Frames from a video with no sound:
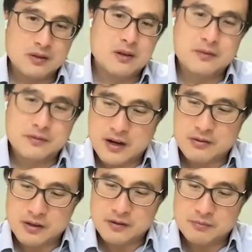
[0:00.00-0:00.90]
of
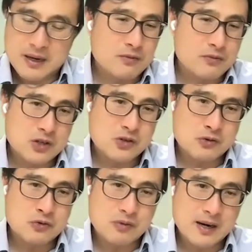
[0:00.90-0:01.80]
area of my
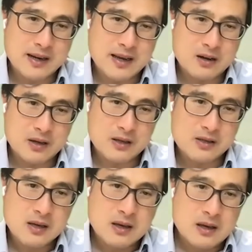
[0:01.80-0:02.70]
research right now
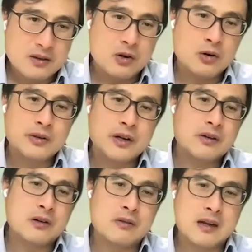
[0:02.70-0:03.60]
is the whole
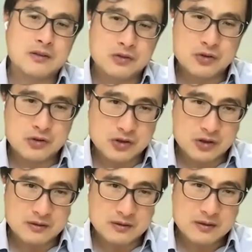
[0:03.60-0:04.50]
area around
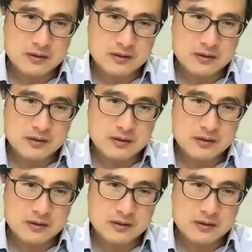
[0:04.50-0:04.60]
nutrition.